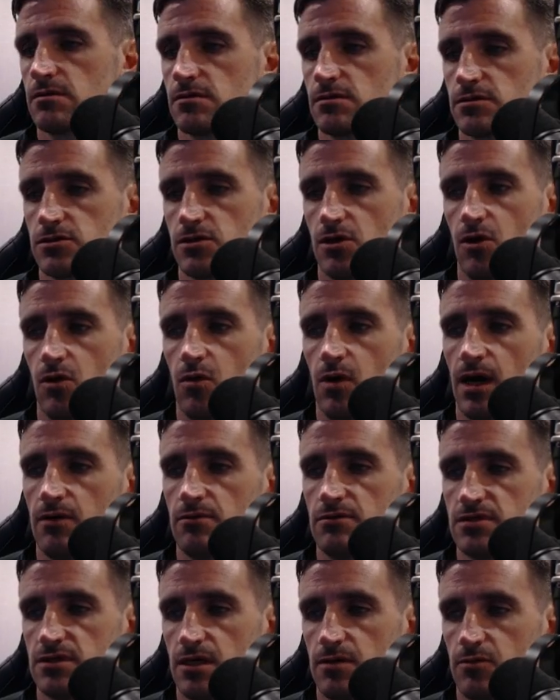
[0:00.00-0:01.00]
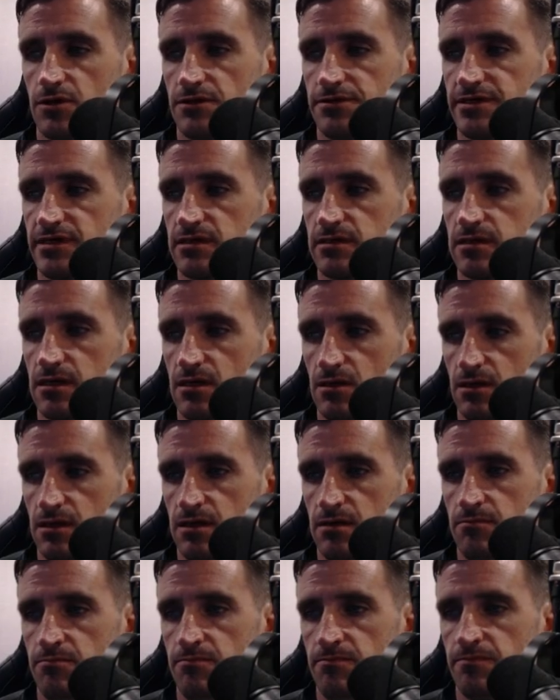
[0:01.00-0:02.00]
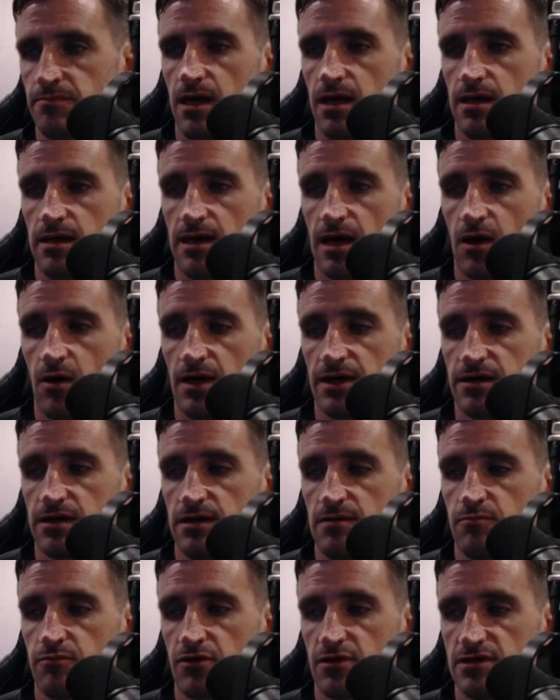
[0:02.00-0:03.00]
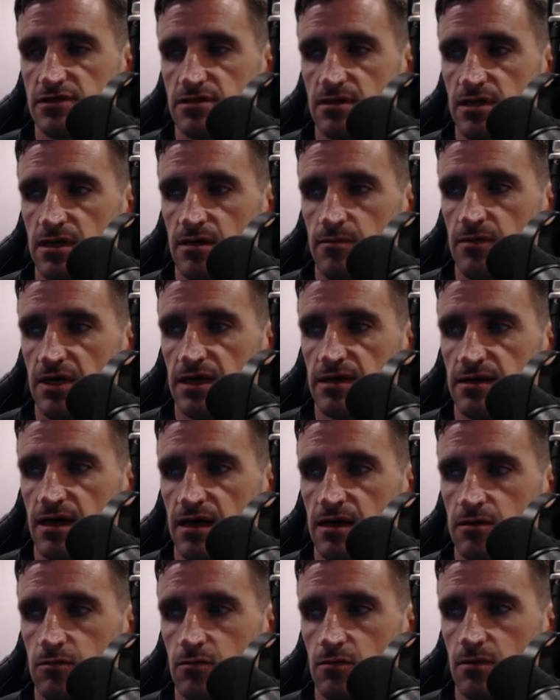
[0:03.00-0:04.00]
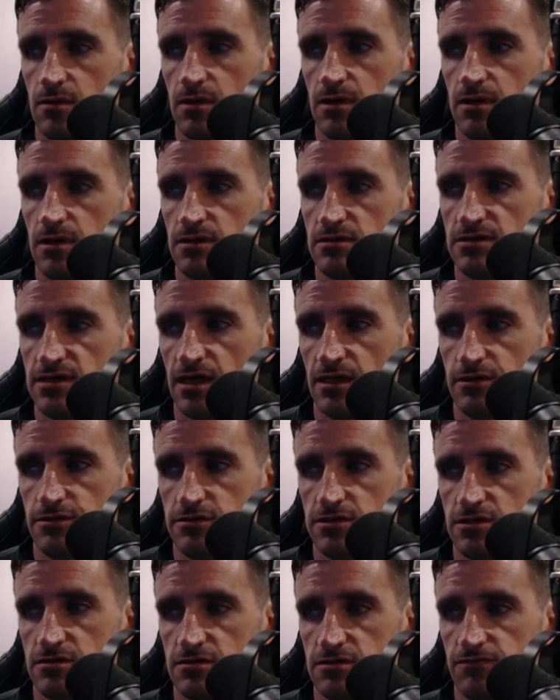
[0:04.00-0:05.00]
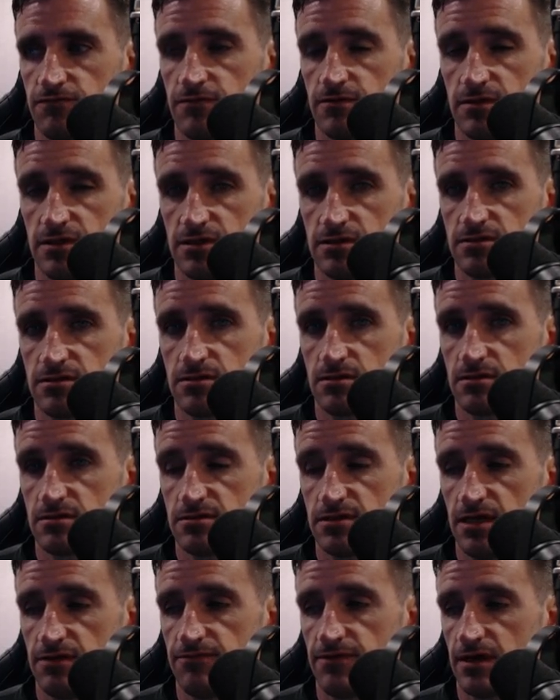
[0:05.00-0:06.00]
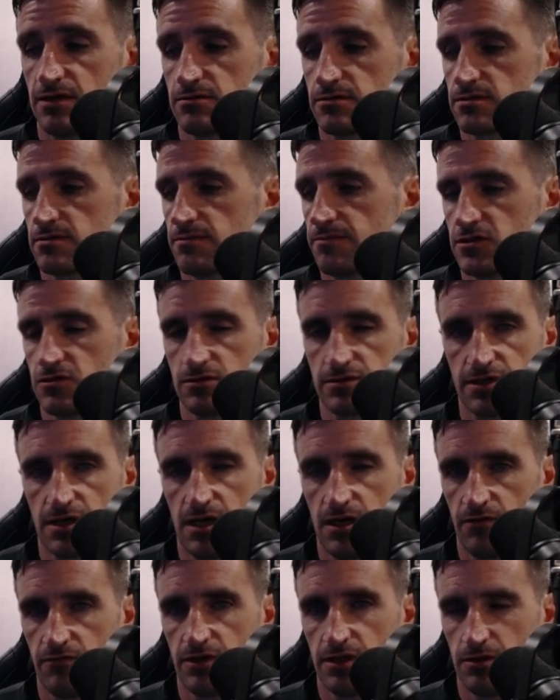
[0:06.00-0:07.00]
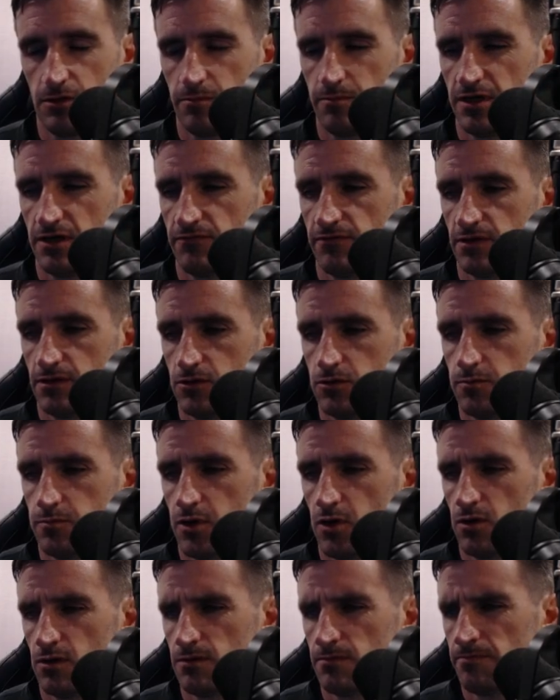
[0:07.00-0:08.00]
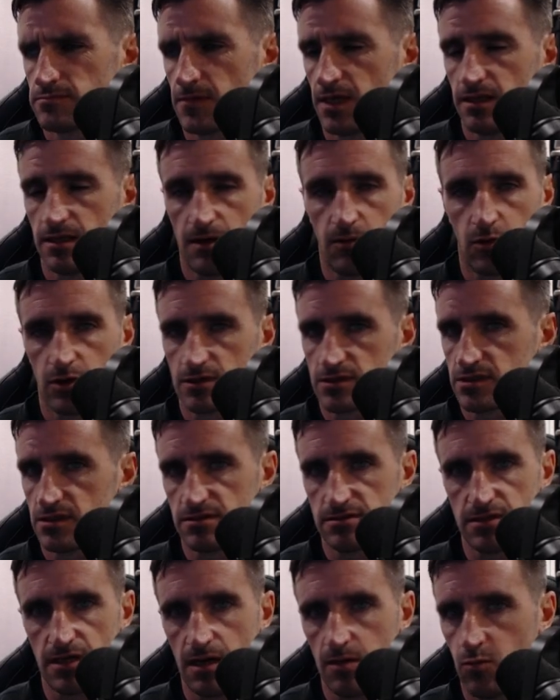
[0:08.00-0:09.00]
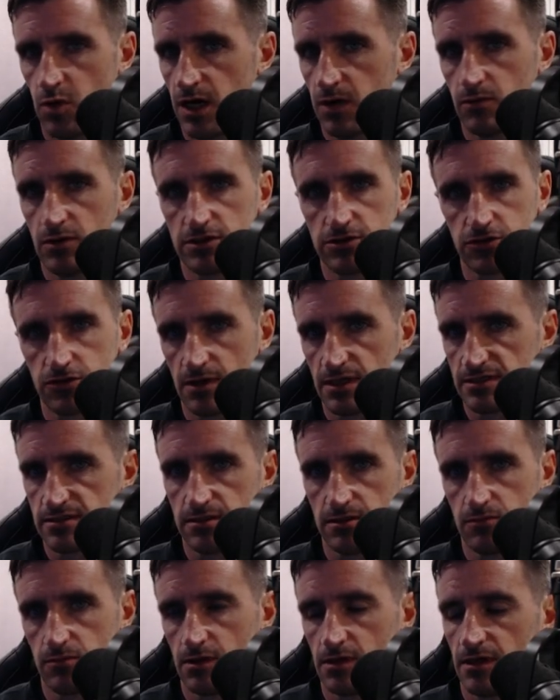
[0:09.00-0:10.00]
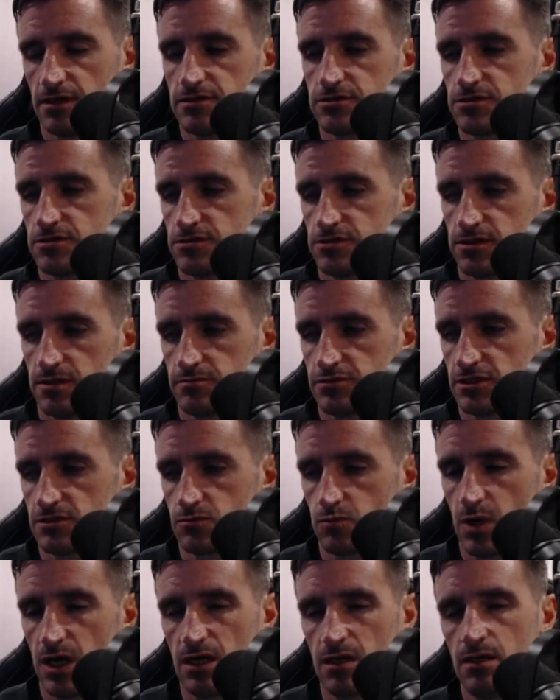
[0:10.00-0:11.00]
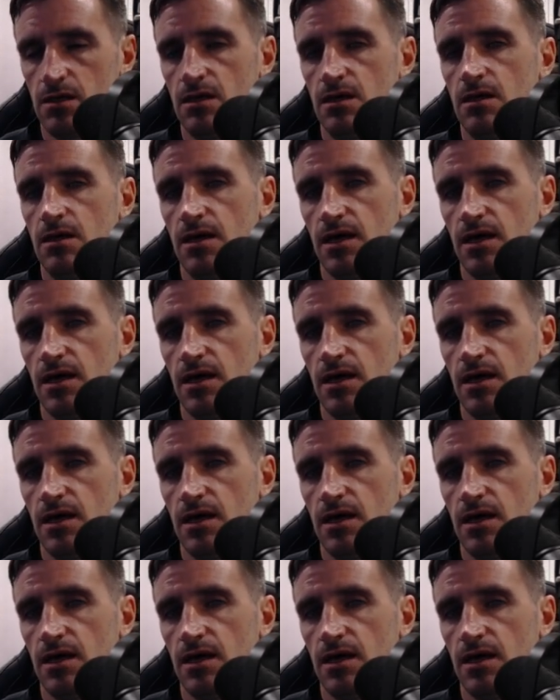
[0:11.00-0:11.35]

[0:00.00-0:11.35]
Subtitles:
So I was able to kill him, and now I can imprison him and gain intelligence for this safe house. So it's kind of a little bit of a loophole. And that works the same way with trusted relationships as well.